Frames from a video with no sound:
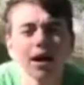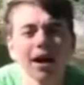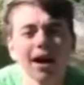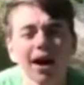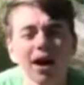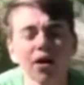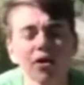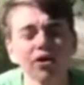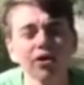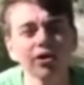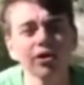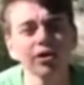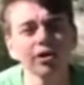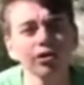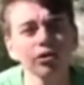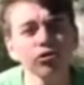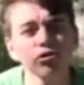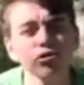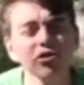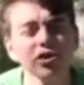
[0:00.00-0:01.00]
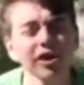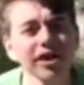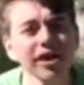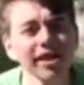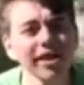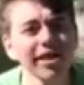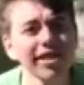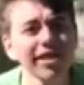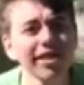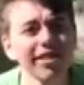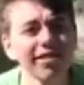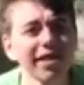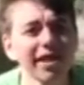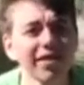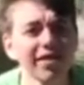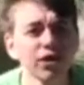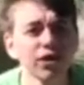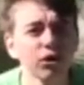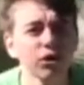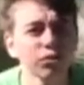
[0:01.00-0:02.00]
Our conclusion is that
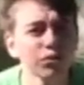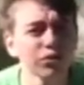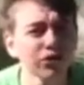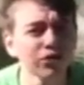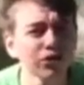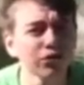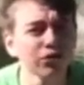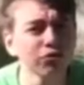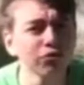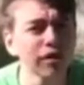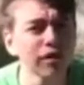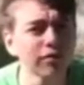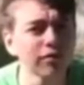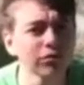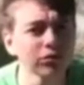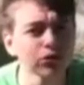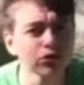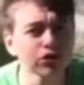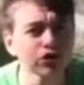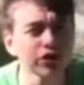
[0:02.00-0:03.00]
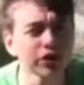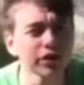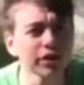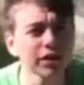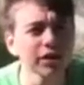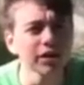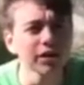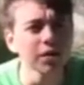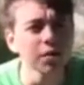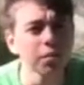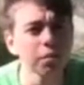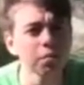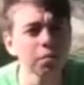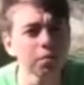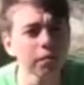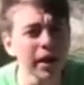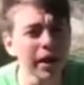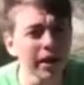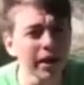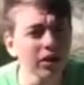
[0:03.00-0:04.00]
the commercial revolution
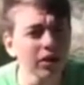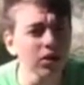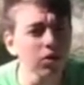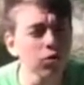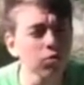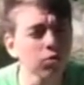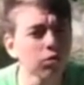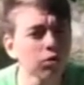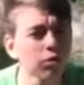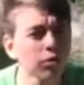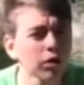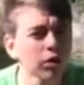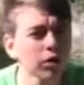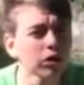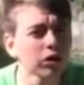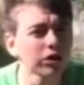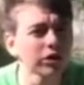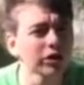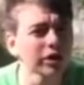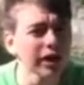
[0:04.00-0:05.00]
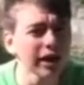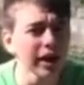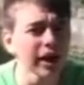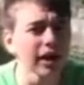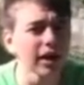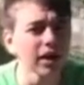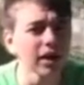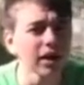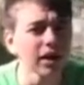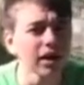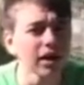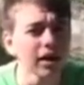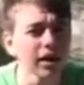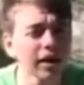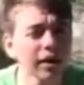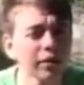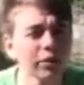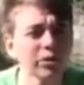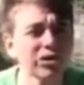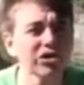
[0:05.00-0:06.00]
made us what we are today.
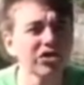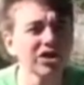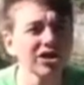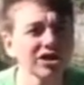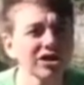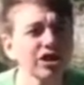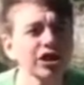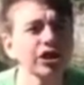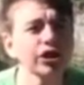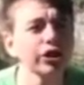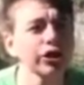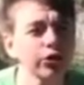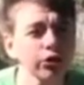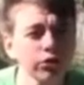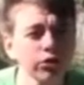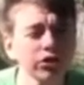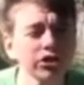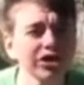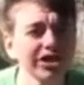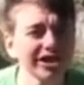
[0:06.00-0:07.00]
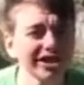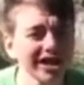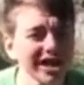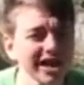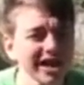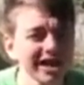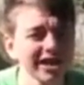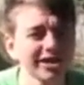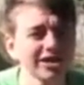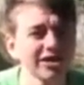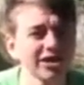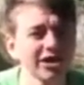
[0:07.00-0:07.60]
It was such a huge change